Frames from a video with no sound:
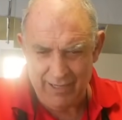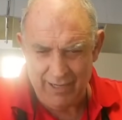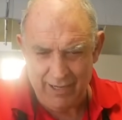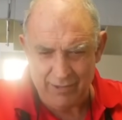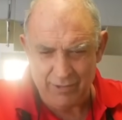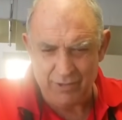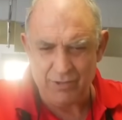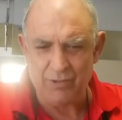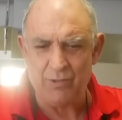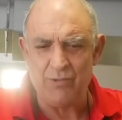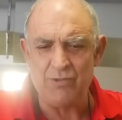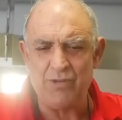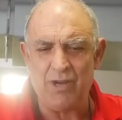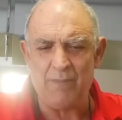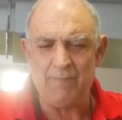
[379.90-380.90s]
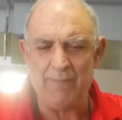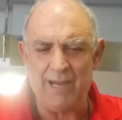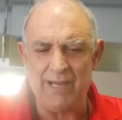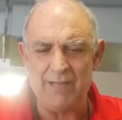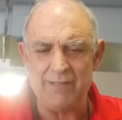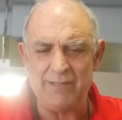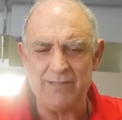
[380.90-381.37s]
go to the tool shop,
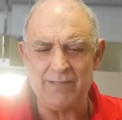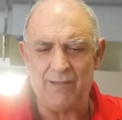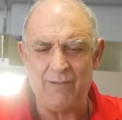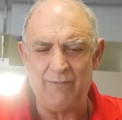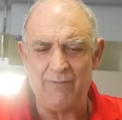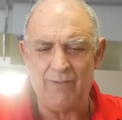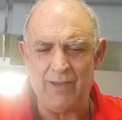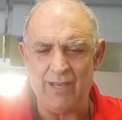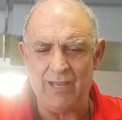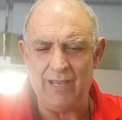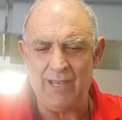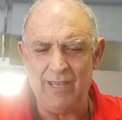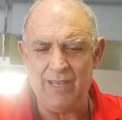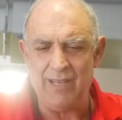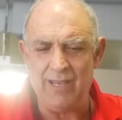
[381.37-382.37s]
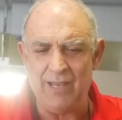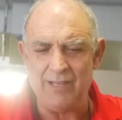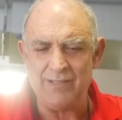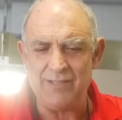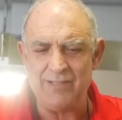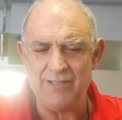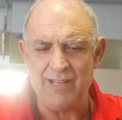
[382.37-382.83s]
buy yourself a Could we do that uh,
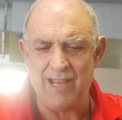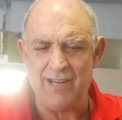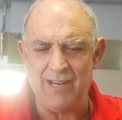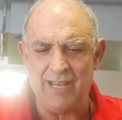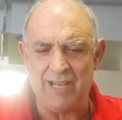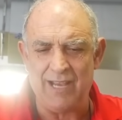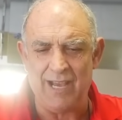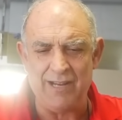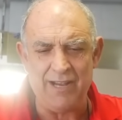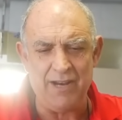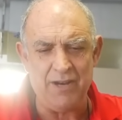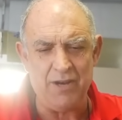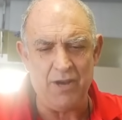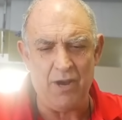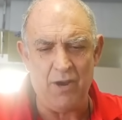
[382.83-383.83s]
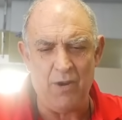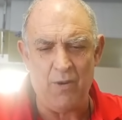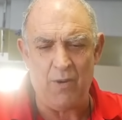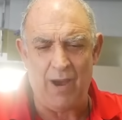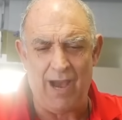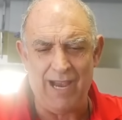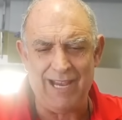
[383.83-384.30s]
together? Stanley cutter. No,
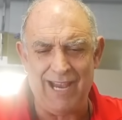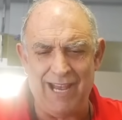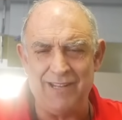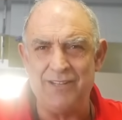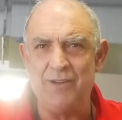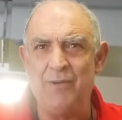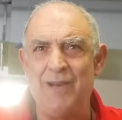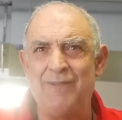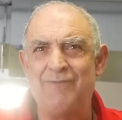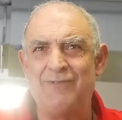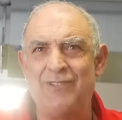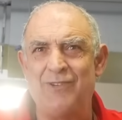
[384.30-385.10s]
Joe? I can't do it.